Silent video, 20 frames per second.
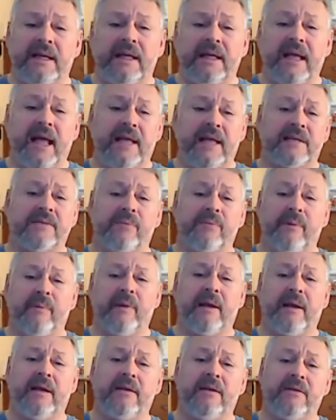yes, we
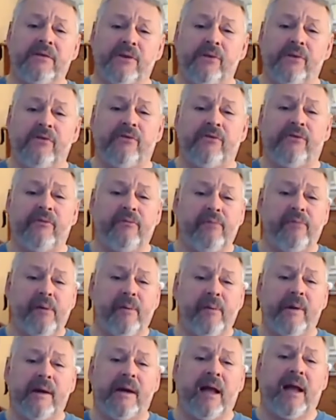would do we
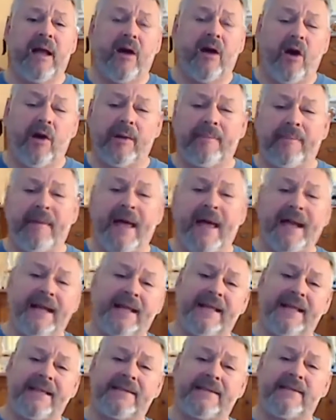would uh,
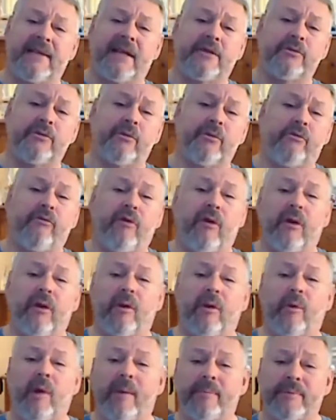automatically schedule
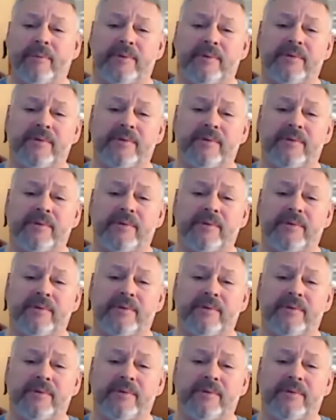follow-ups.